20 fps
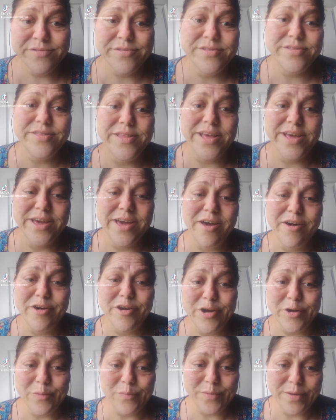the
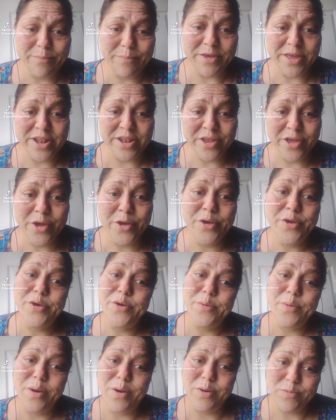younger women
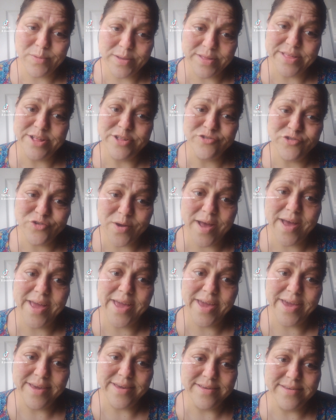who are really
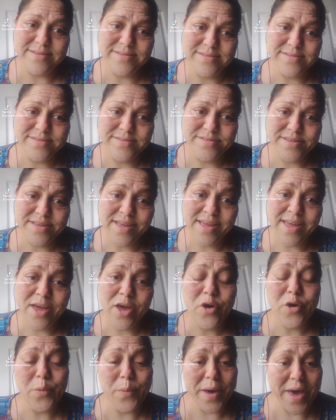trying,
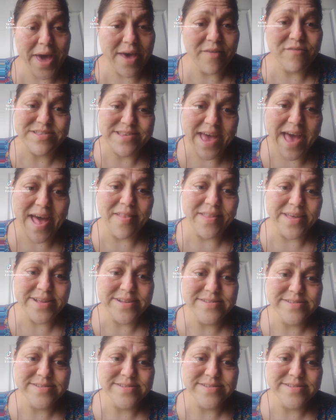who have talent,